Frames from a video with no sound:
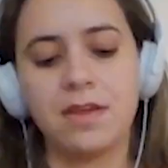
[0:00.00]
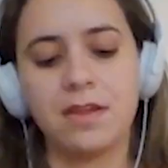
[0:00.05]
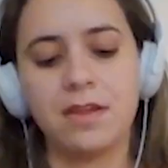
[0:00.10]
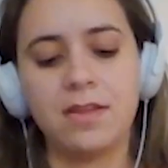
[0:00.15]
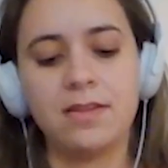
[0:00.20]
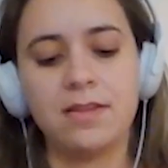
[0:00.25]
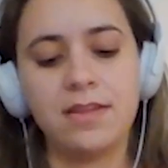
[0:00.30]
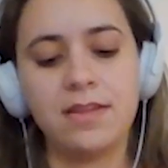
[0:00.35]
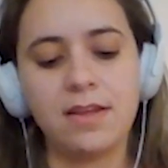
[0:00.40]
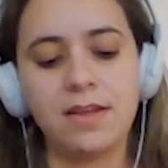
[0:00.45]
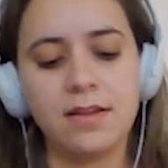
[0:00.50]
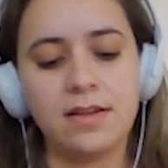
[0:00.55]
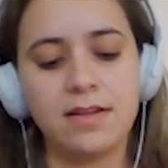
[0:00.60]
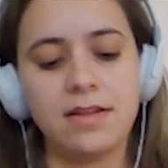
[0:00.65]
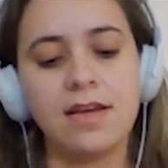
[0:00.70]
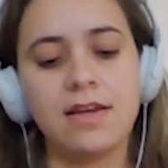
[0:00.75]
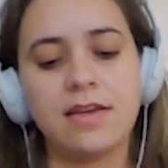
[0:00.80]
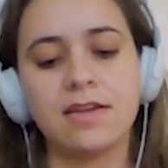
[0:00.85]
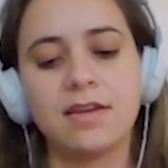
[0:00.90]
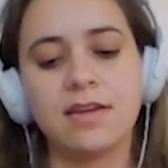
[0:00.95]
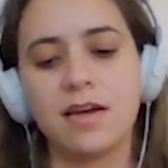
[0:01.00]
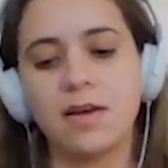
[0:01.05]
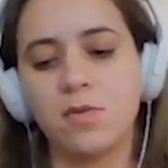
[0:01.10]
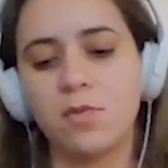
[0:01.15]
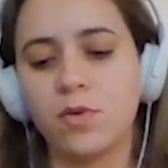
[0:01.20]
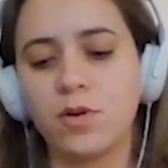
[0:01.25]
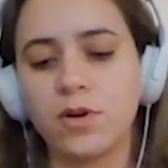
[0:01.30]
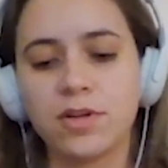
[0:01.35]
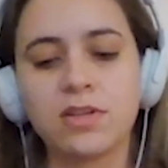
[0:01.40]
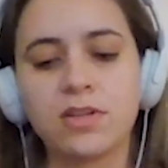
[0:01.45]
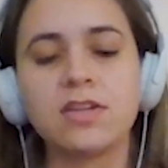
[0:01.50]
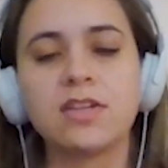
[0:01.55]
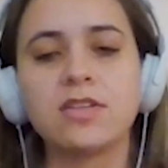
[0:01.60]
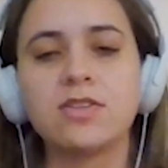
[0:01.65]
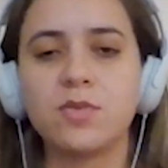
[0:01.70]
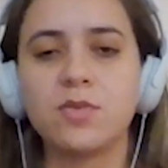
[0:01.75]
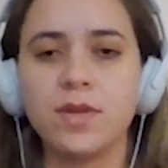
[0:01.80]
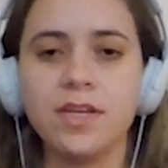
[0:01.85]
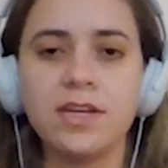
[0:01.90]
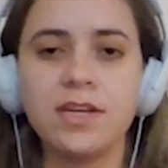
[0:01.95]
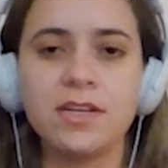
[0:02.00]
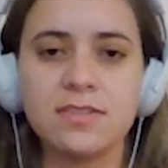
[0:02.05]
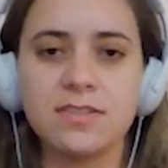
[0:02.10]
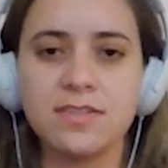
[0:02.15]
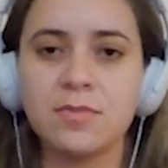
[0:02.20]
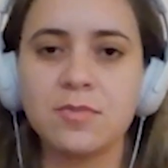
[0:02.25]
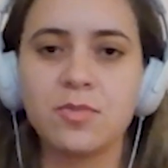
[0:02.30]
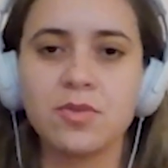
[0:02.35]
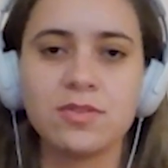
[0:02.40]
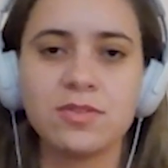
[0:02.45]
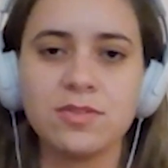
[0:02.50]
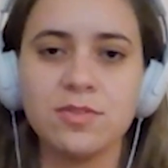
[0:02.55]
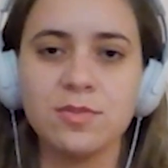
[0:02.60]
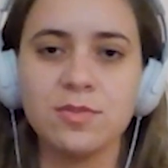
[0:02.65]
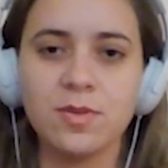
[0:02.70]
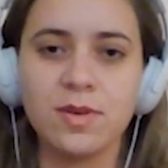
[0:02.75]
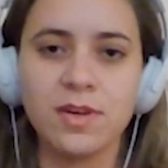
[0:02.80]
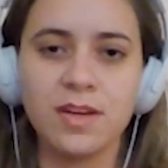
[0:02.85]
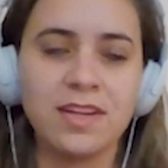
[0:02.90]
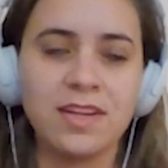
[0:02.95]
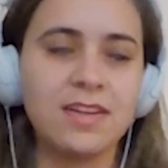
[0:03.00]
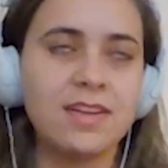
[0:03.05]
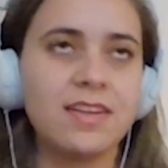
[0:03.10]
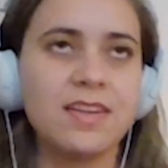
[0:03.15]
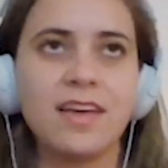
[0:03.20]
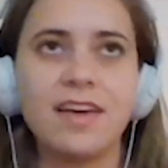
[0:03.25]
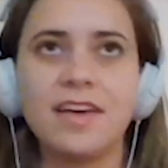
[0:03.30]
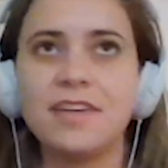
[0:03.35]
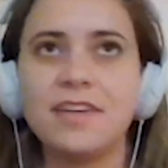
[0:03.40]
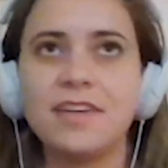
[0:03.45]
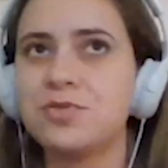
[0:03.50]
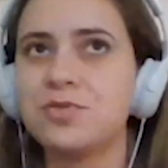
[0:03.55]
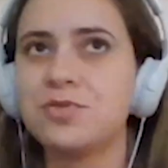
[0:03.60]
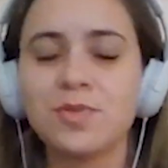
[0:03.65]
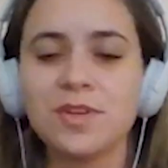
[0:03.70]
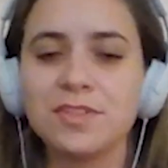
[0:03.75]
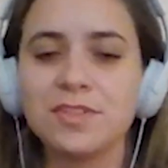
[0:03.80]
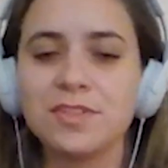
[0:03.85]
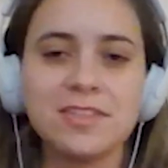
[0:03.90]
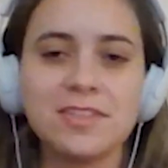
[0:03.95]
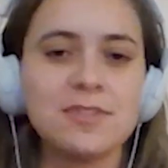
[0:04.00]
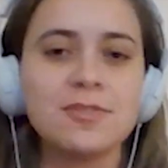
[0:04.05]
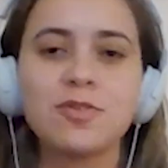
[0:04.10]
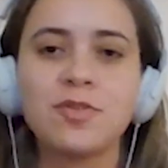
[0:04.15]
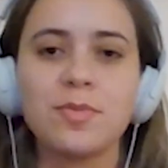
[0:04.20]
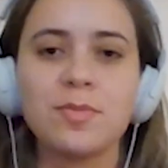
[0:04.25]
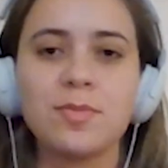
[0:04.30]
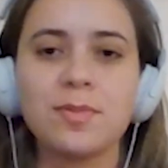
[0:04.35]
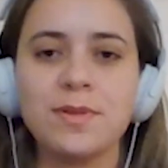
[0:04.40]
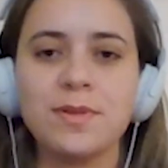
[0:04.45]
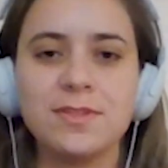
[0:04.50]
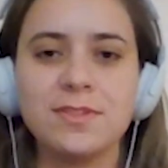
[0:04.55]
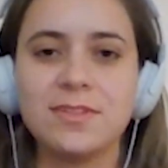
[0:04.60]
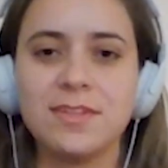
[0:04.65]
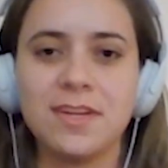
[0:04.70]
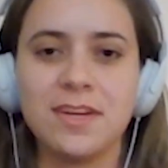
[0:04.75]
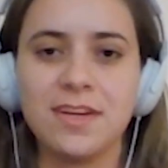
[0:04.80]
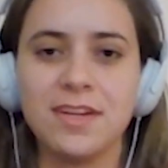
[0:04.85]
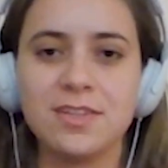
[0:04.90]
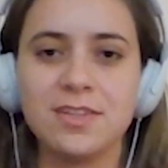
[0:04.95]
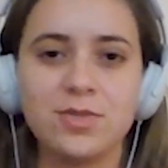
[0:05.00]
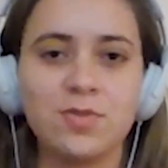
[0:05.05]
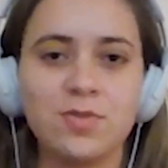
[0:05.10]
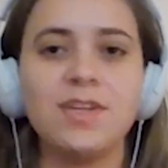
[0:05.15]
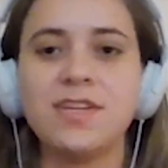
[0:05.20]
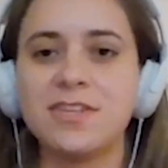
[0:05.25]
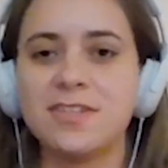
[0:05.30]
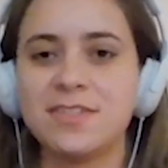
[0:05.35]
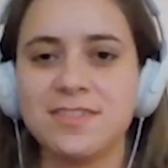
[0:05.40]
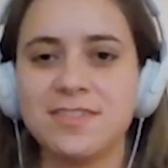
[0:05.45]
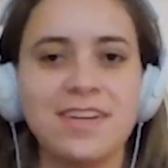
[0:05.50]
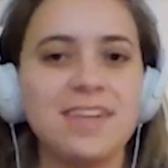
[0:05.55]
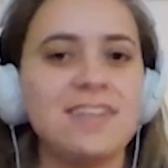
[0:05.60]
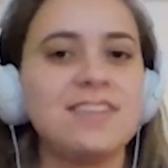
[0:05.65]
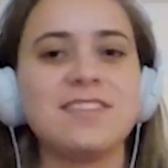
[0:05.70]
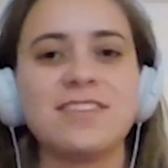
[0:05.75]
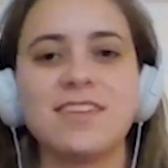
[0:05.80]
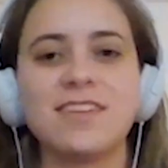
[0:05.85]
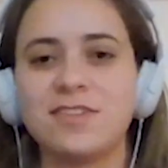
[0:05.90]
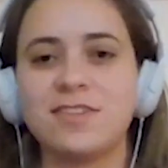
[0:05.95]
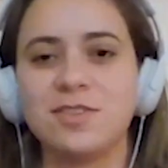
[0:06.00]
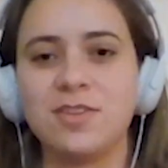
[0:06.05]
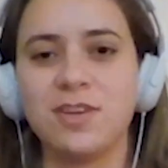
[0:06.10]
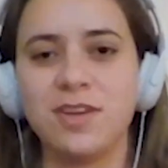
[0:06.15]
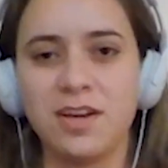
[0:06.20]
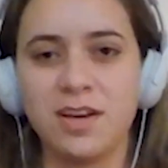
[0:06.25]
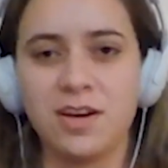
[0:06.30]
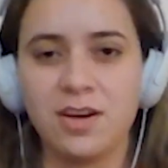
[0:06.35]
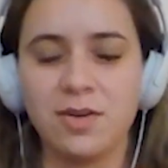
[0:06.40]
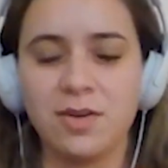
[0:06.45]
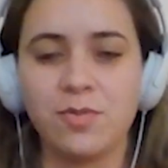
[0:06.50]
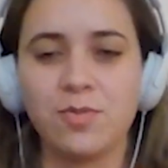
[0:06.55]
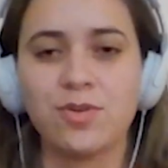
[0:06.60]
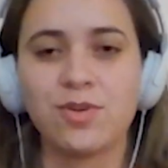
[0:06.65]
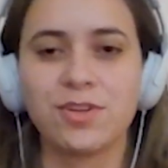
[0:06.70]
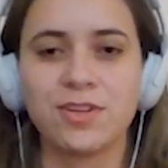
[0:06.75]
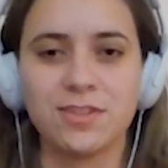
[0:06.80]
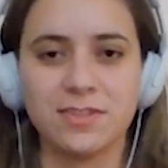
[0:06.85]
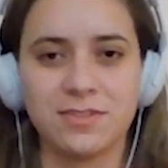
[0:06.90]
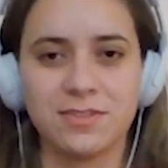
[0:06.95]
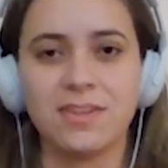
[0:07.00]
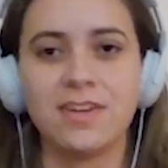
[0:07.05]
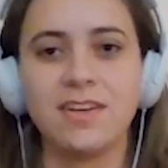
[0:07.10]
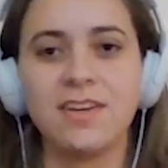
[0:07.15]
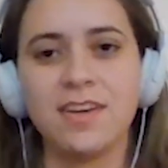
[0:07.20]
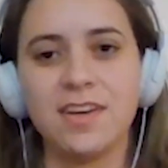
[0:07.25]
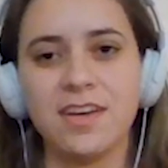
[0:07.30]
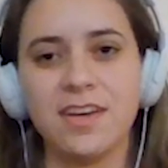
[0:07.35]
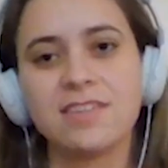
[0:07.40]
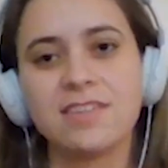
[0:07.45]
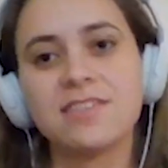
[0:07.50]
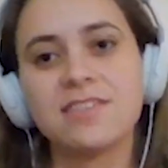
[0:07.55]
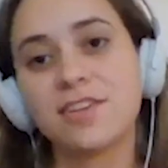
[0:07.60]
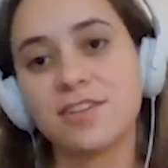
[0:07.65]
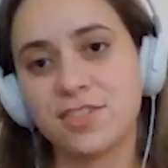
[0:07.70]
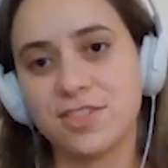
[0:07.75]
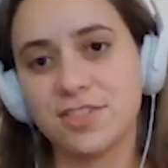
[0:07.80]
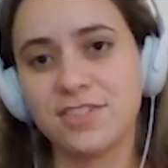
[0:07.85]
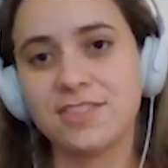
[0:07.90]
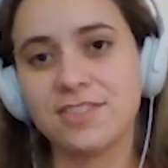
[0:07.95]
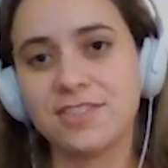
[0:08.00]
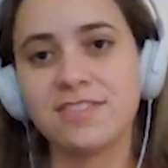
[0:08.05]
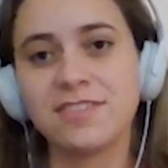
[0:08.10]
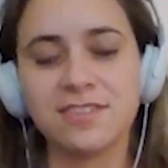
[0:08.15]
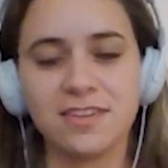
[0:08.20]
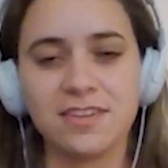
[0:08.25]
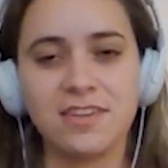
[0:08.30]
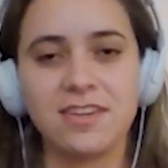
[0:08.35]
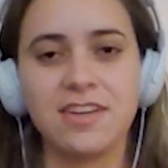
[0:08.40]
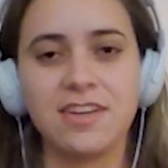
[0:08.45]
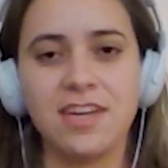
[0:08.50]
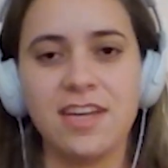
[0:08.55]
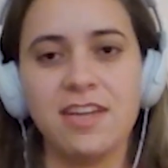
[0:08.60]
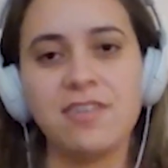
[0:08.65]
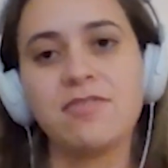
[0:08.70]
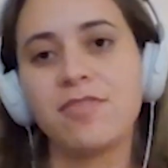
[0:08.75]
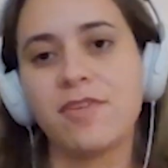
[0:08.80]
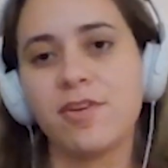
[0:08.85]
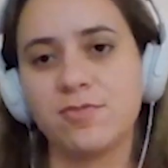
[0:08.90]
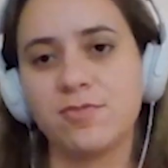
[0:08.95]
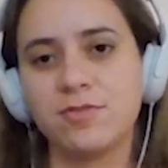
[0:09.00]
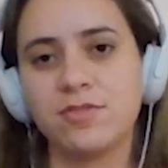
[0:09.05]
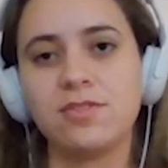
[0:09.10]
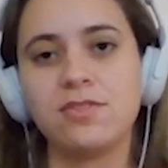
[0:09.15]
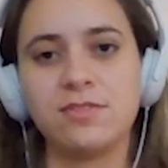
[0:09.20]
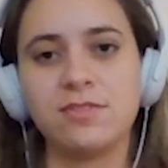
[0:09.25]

And then like I work 3 years in Brazil, and as soon as it completes 3 years, I start work searching and found.